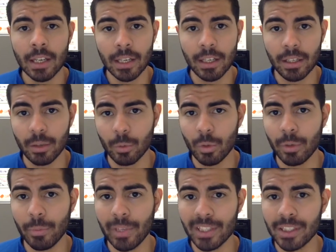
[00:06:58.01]
and
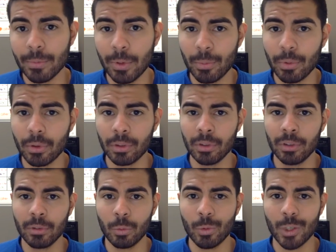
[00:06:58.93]
what makes them
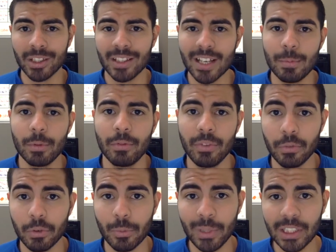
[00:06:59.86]
important, what type of
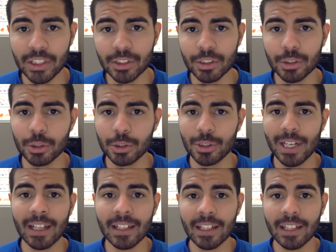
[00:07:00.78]
information you should add